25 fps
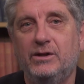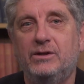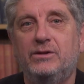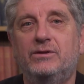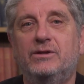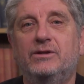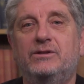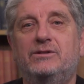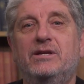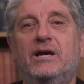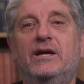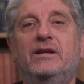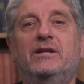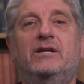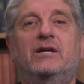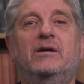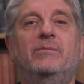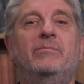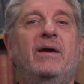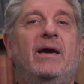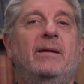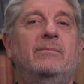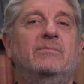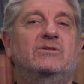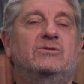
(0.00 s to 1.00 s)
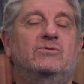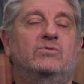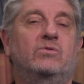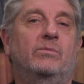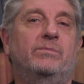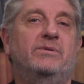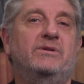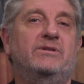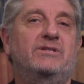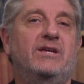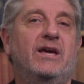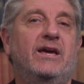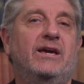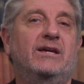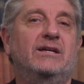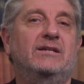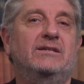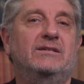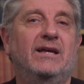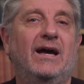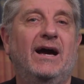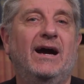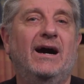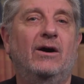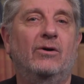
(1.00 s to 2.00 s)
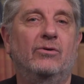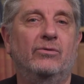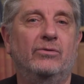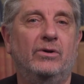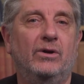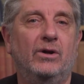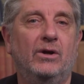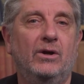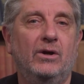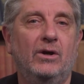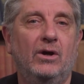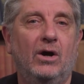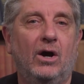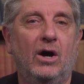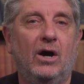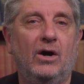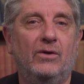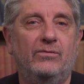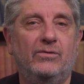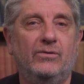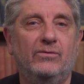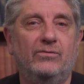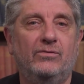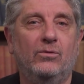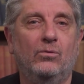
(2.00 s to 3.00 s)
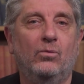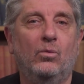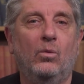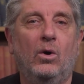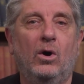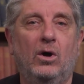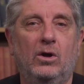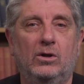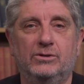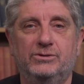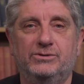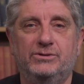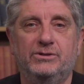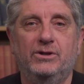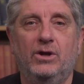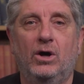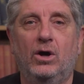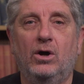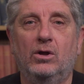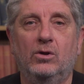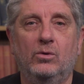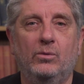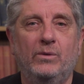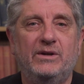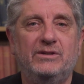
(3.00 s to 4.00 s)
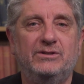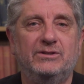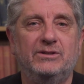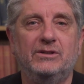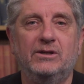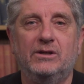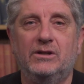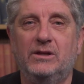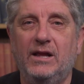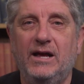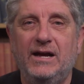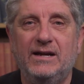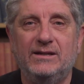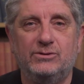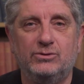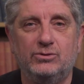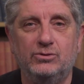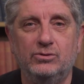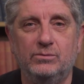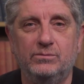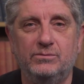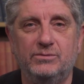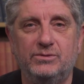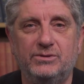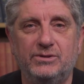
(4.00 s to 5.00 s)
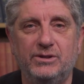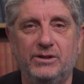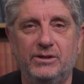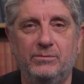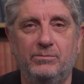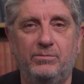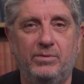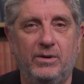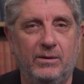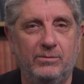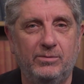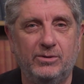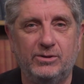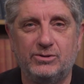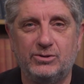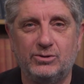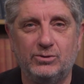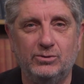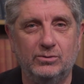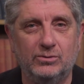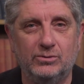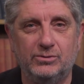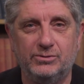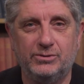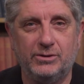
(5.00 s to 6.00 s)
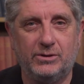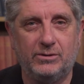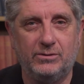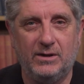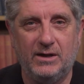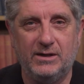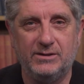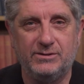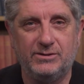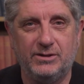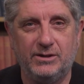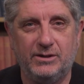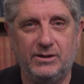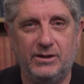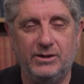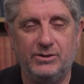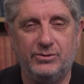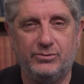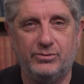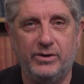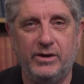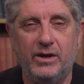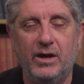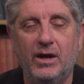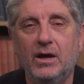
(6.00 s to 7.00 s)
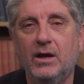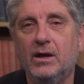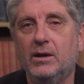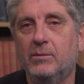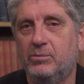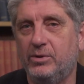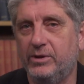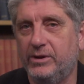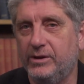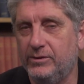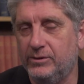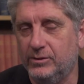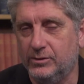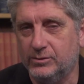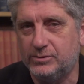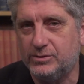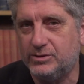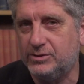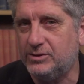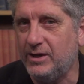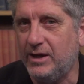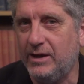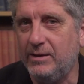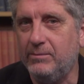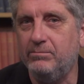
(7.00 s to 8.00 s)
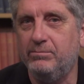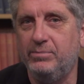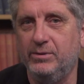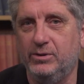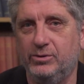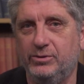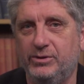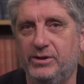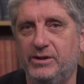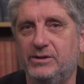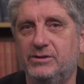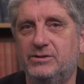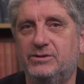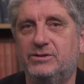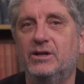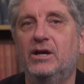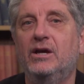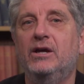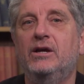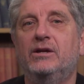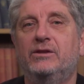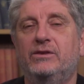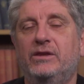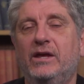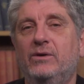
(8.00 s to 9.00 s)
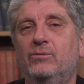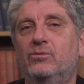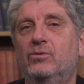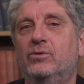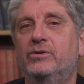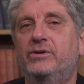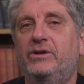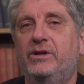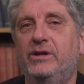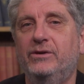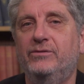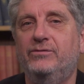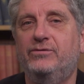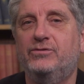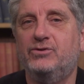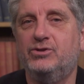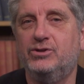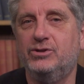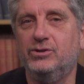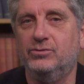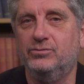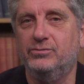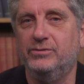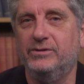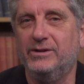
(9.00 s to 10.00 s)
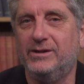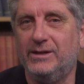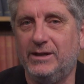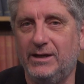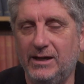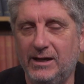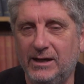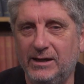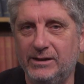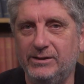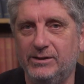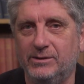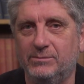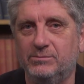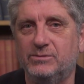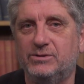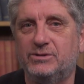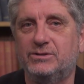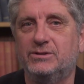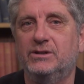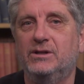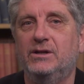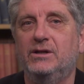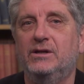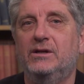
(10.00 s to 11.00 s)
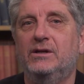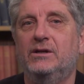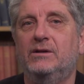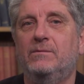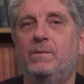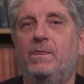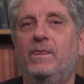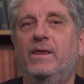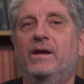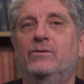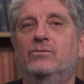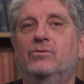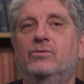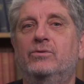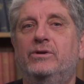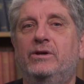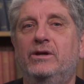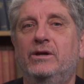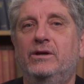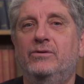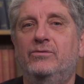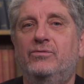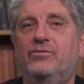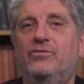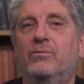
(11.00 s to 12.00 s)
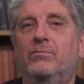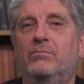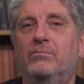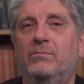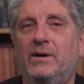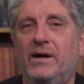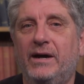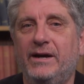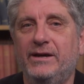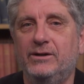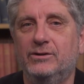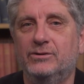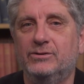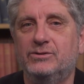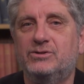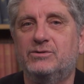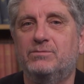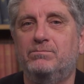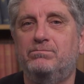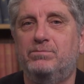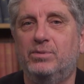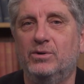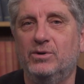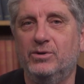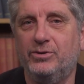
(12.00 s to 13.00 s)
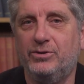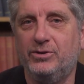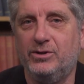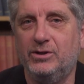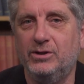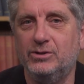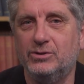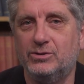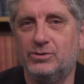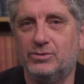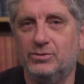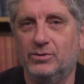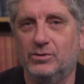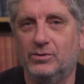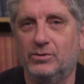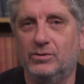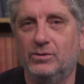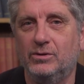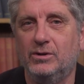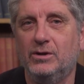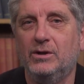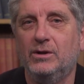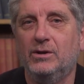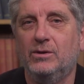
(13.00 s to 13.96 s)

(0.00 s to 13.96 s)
The Ten Commandments will be taken down off of the walls and hallways and classrooms in public schools across the country. But in those same buildings, they will give children condoms They will give minors birth control